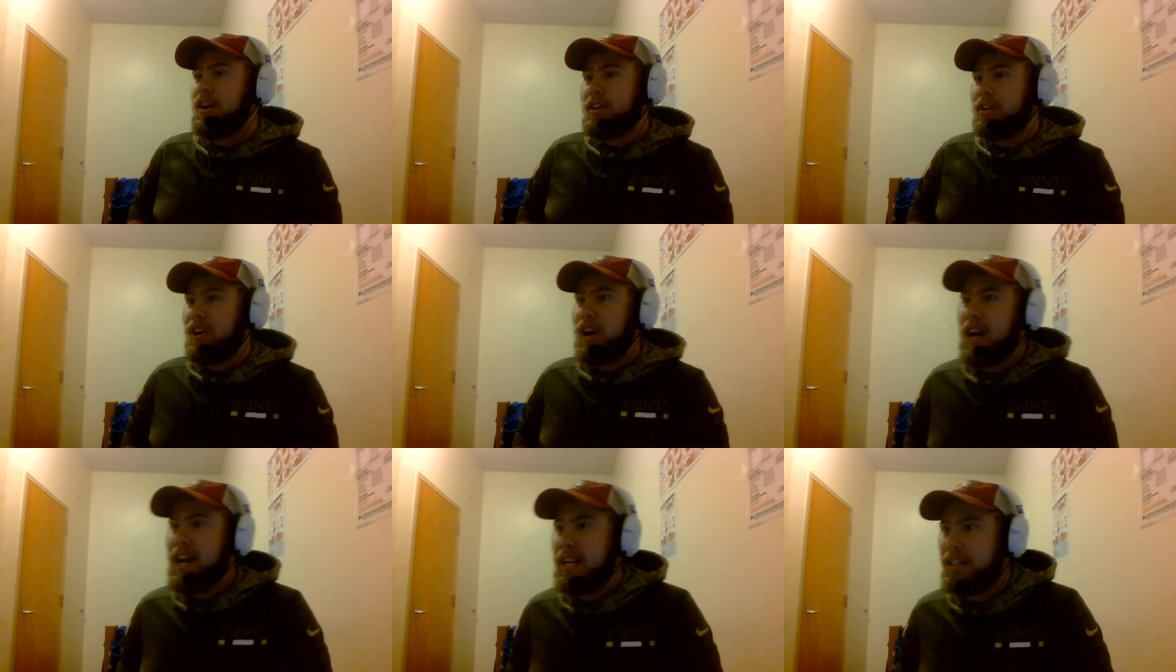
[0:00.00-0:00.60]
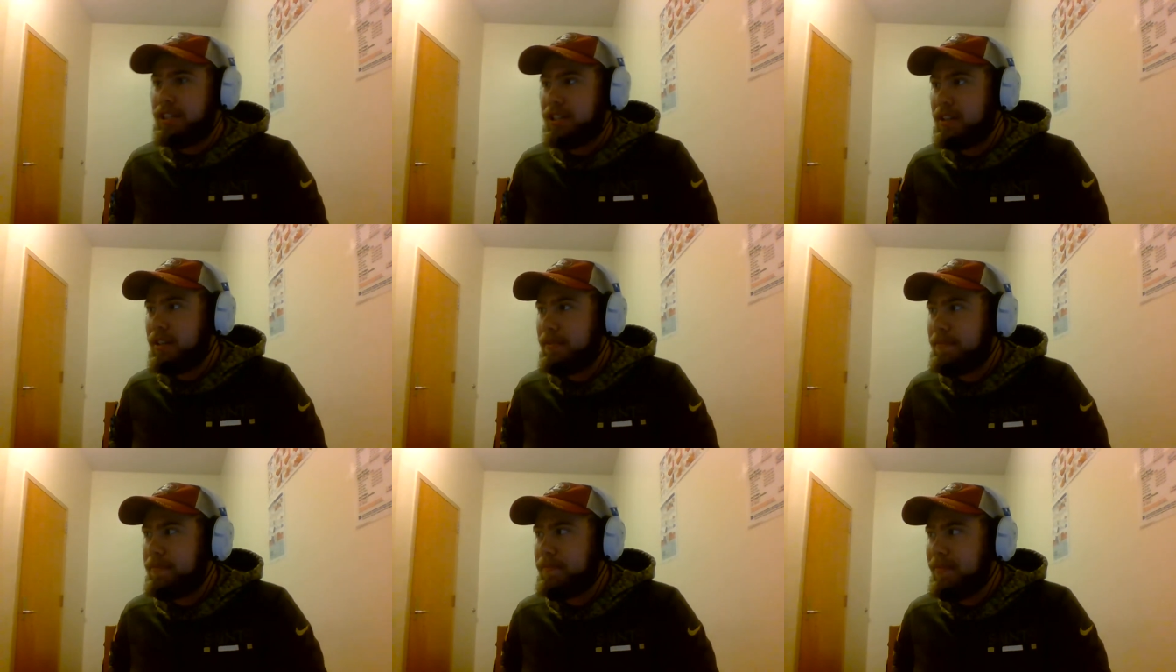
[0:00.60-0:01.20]

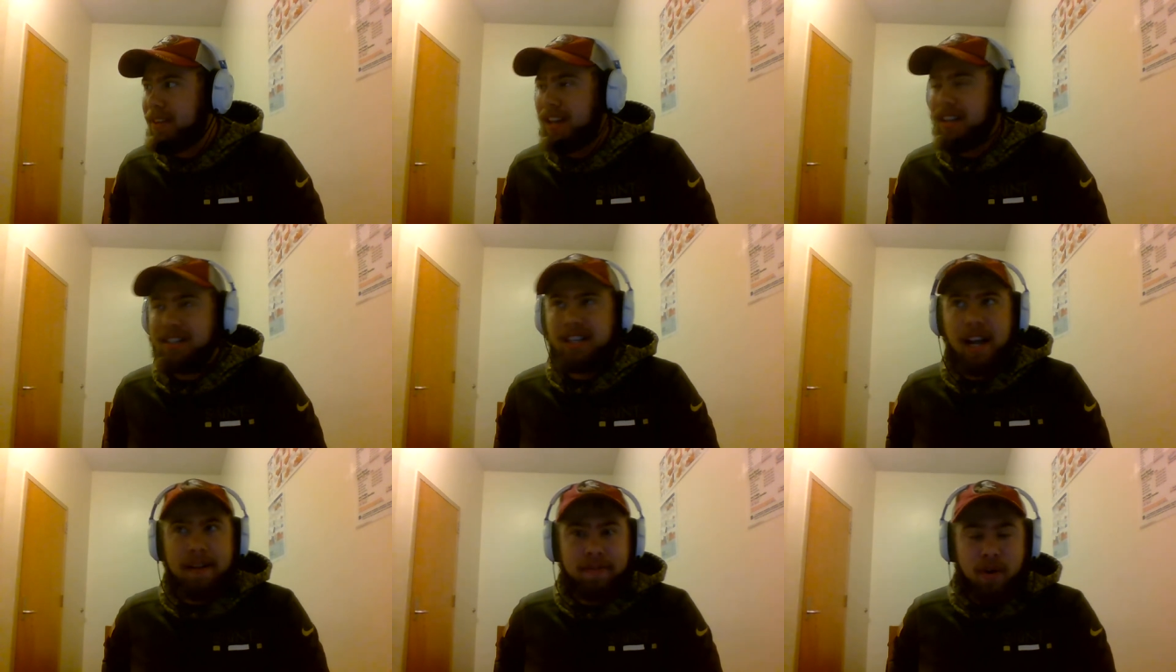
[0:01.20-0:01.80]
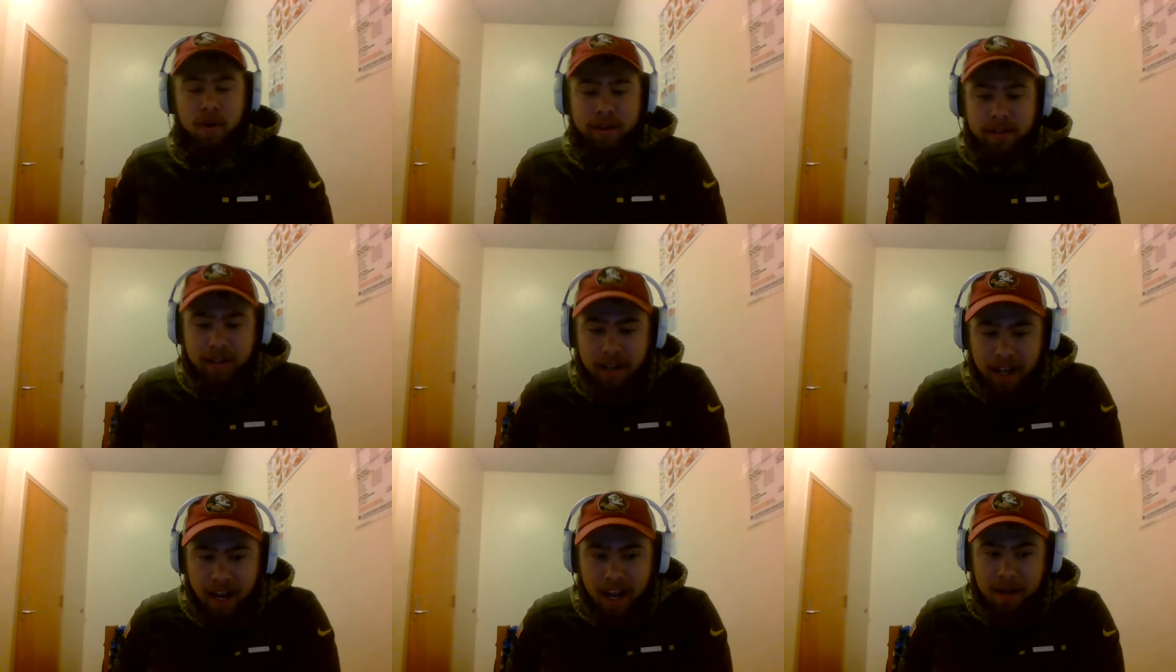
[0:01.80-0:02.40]
underage, instead of going to
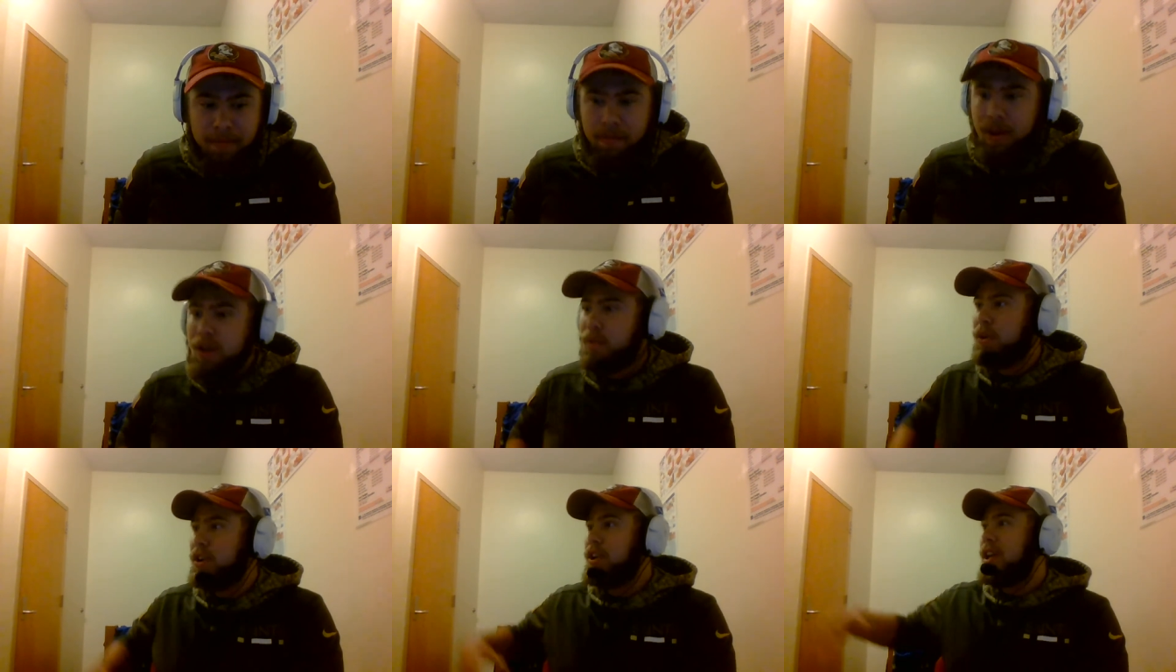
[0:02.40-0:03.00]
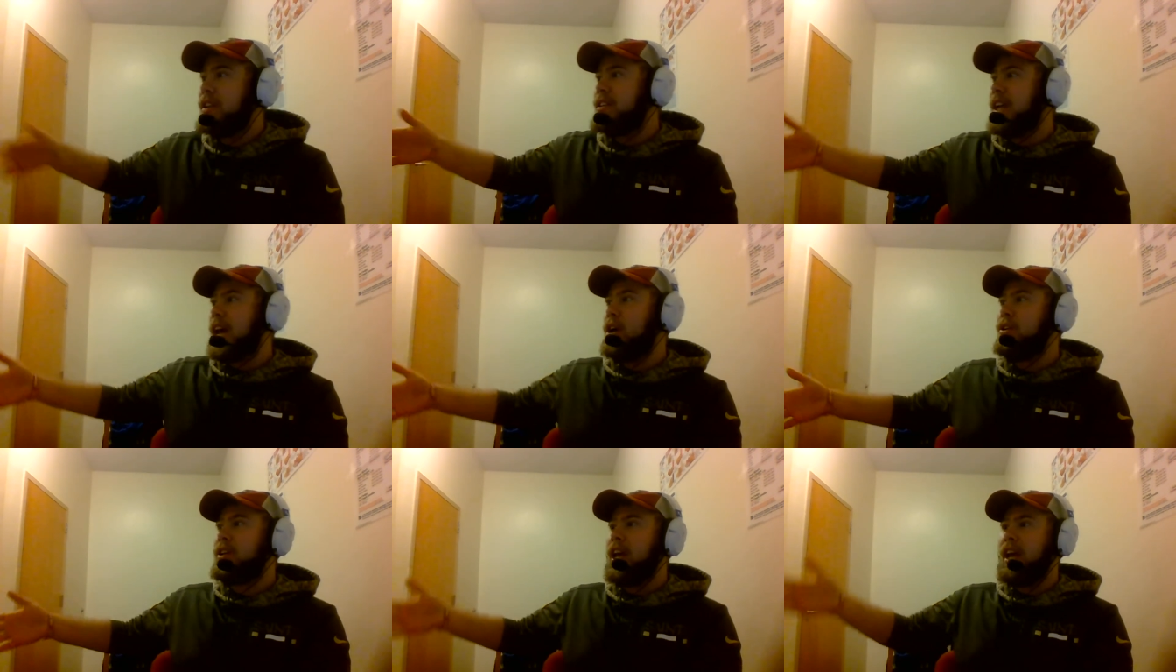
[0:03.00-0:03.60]
the game, where you could
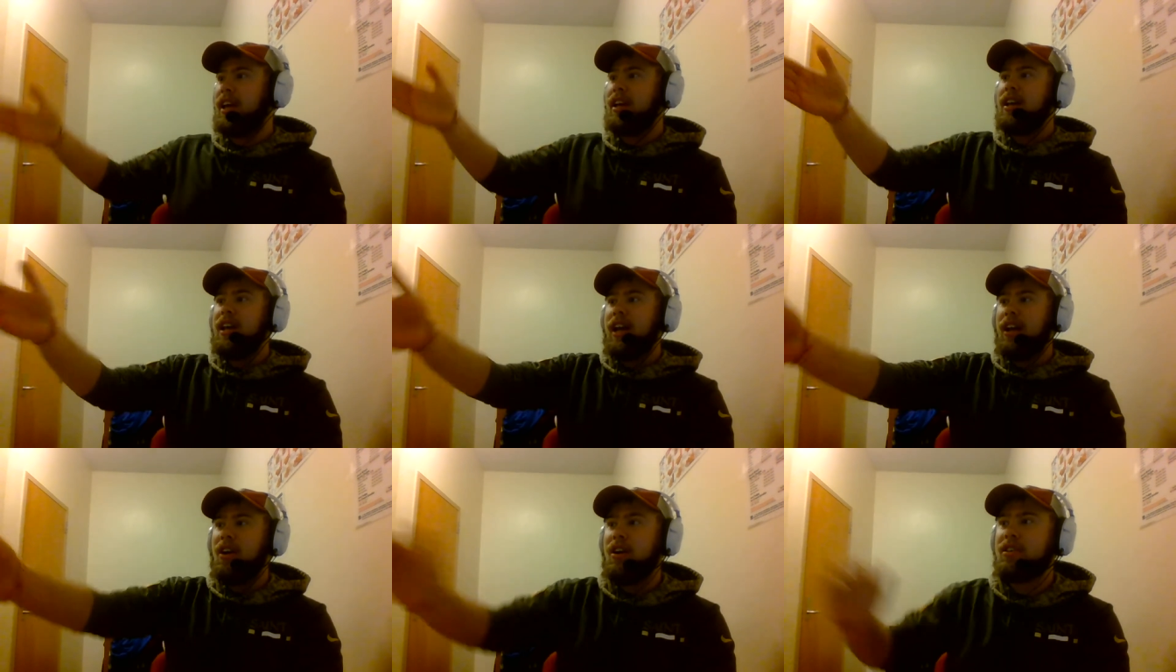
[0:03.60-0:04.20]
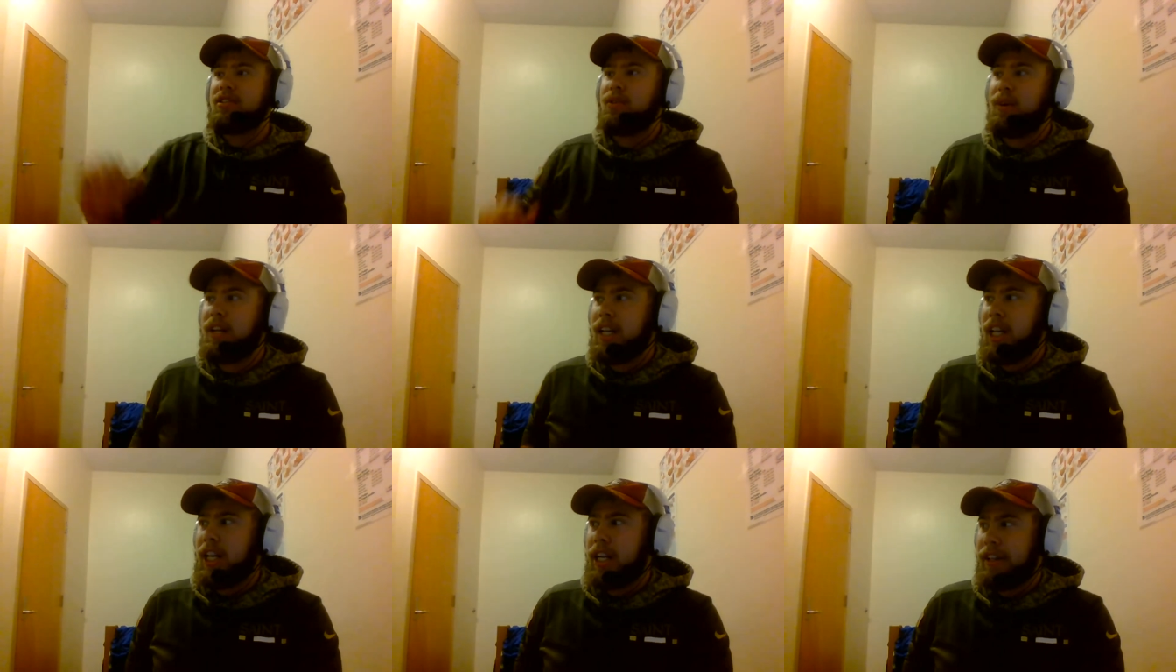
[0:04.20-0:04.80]
tailgate and also
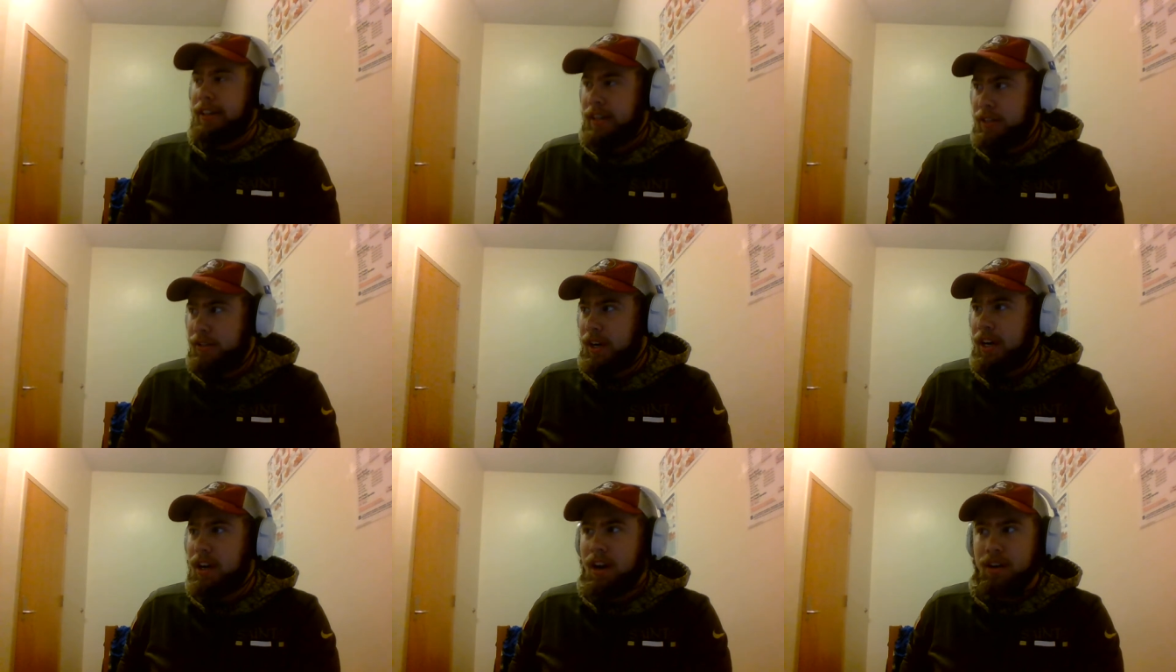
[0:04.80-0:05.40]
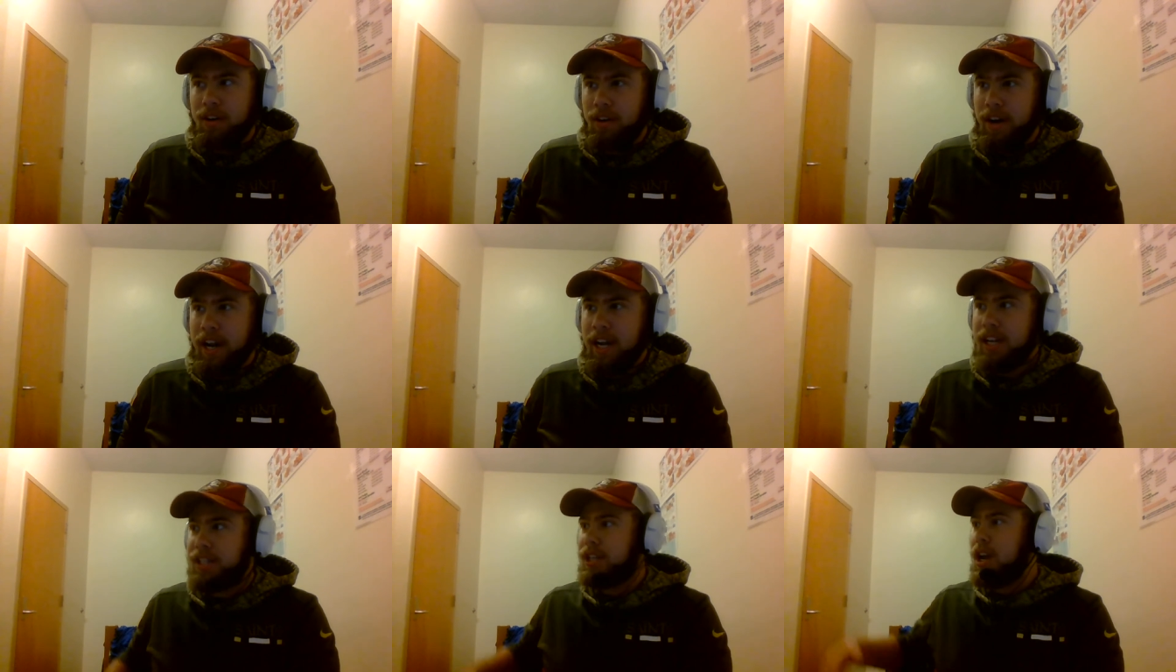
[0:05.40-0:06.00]
illegally drink
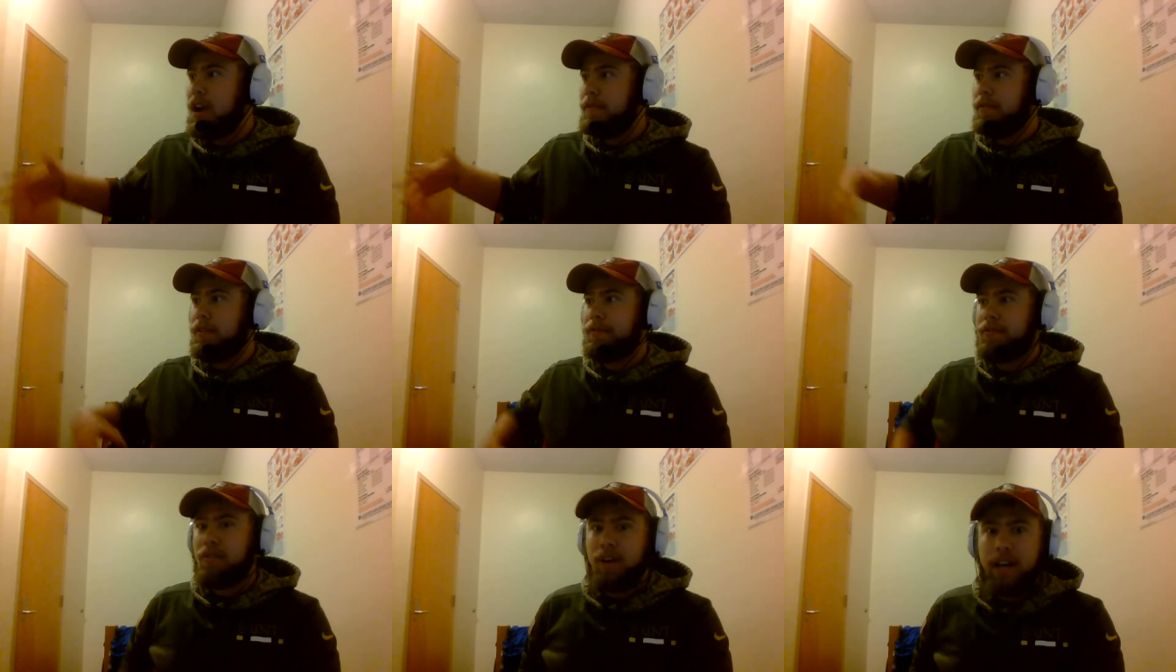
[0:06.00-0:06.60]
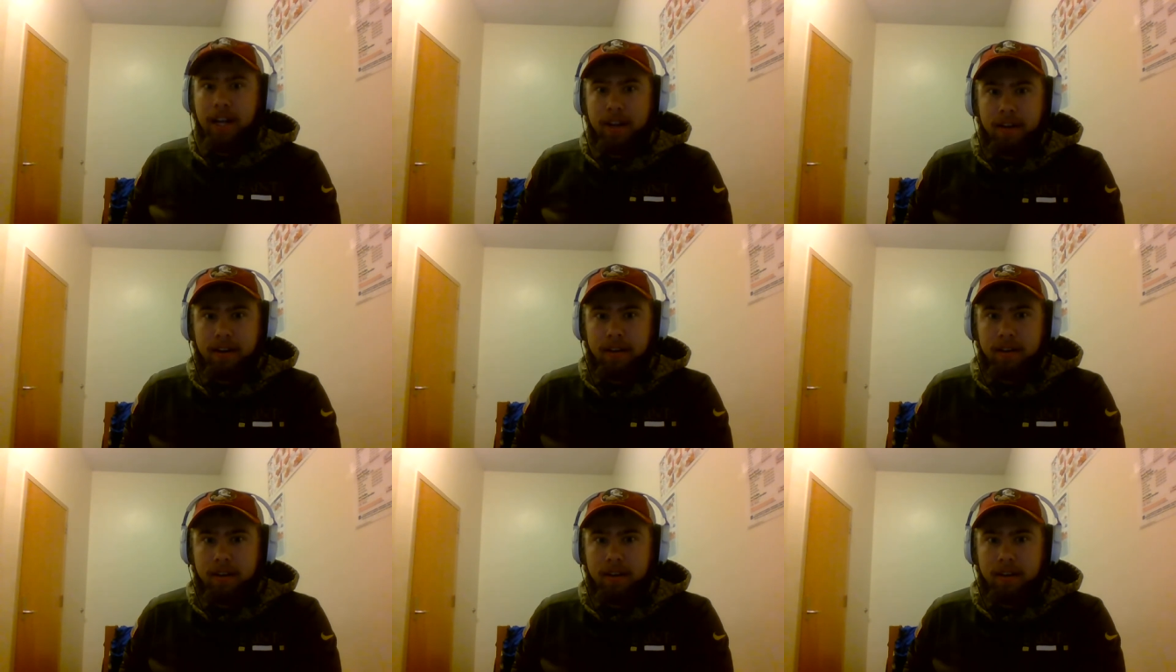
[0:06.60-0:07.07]
underage for free.